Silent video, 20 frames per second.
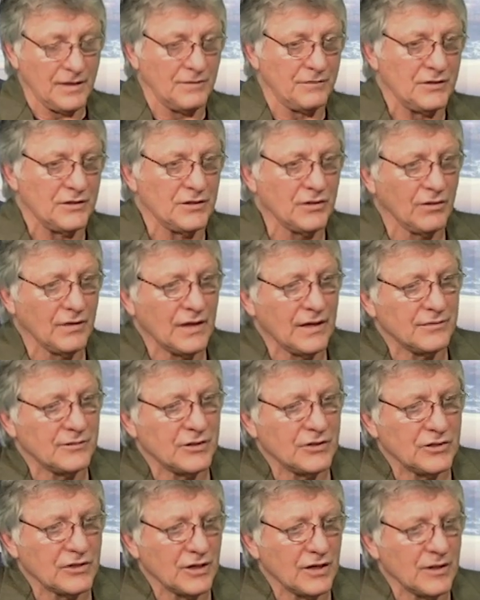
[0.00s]
If you don't have
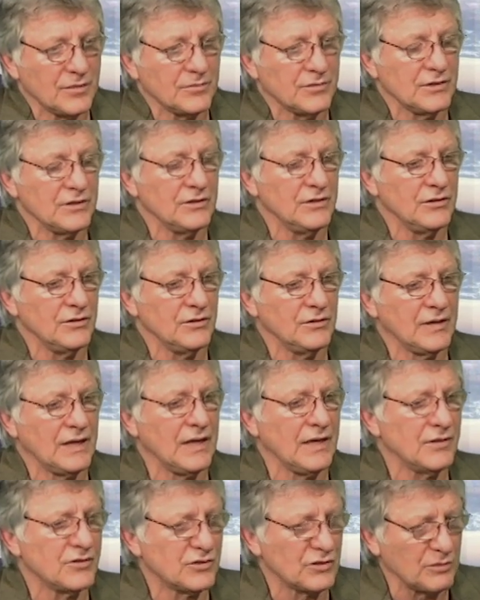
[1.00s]
the jobs, you
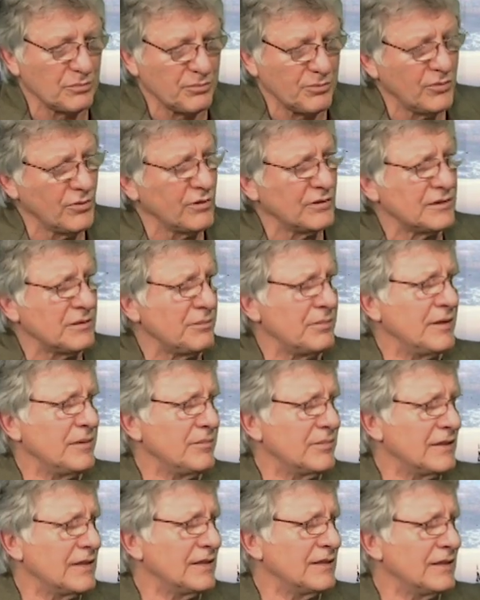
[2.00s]
can't support the
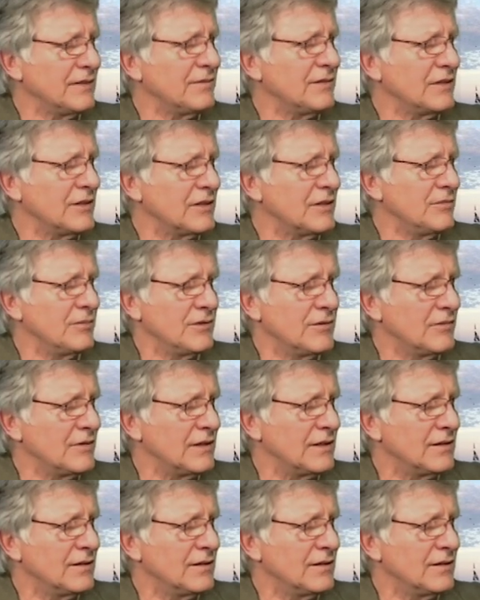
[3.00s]
people that live in the community.